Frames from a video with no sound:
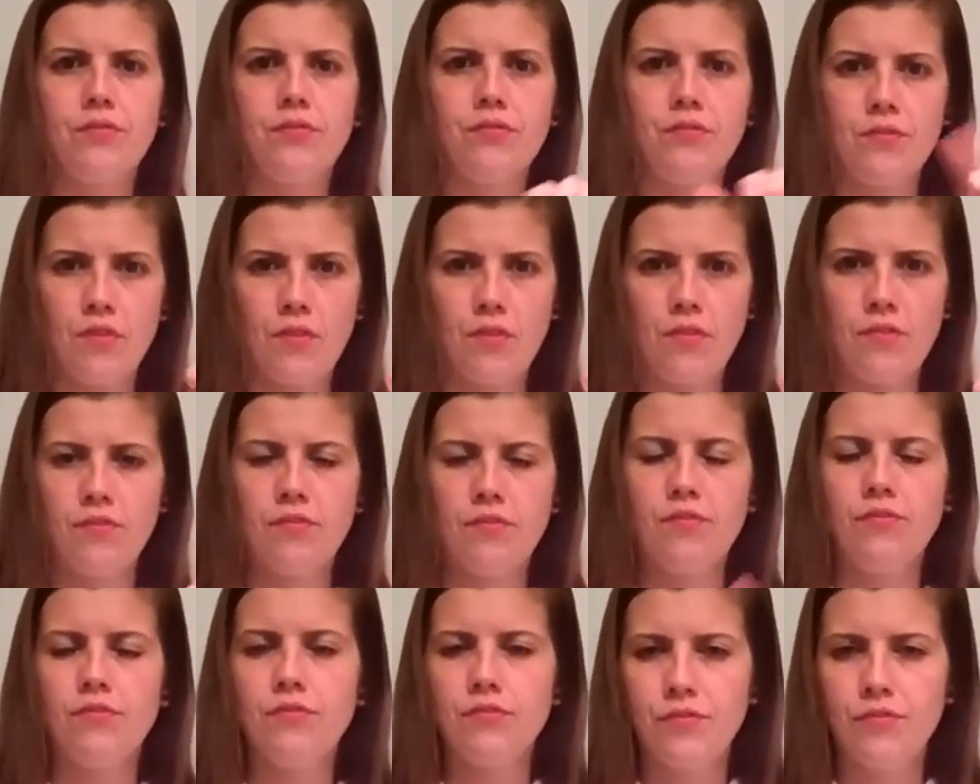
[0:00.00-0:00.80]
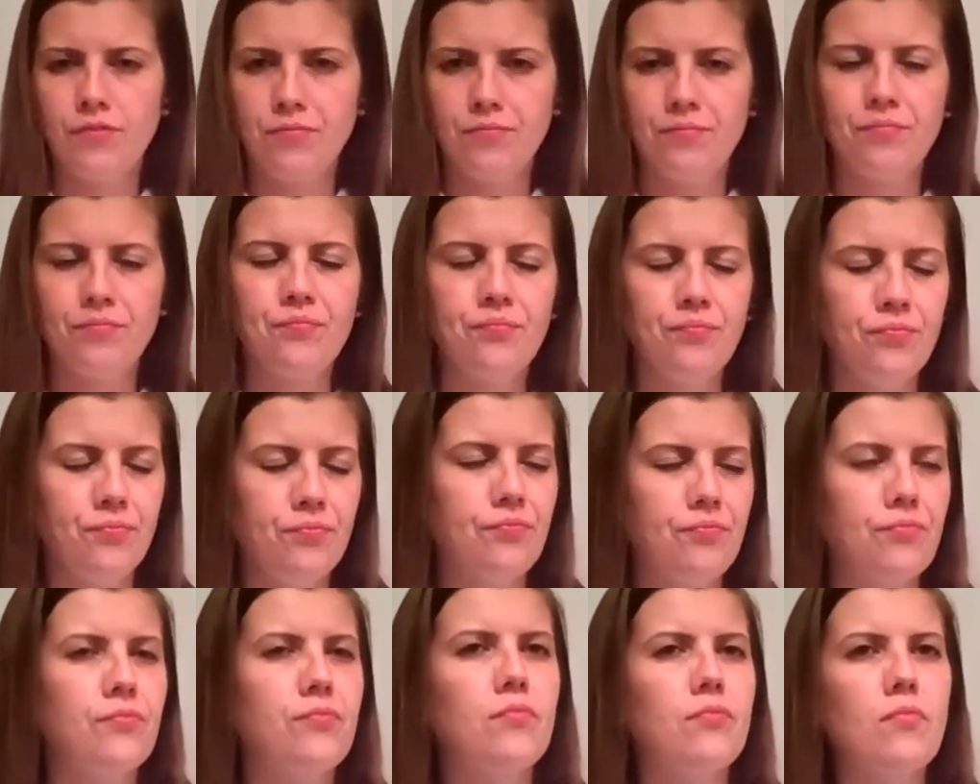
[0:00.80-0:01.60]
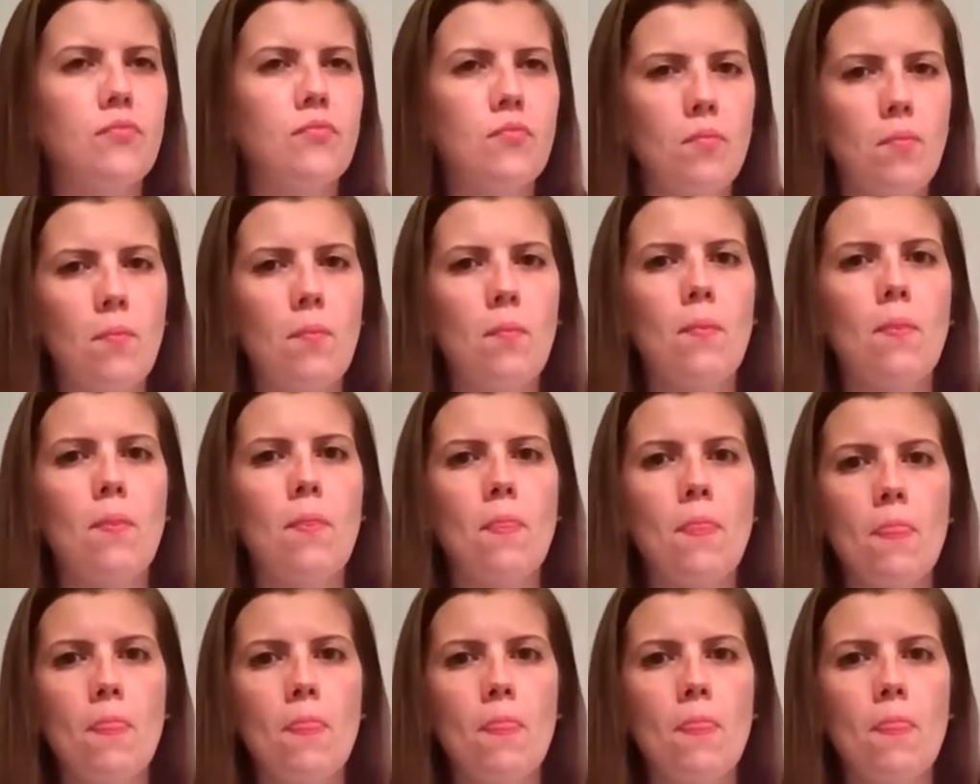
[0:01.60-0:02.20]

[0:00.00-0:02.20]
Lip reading: I was in 10th grade at the time.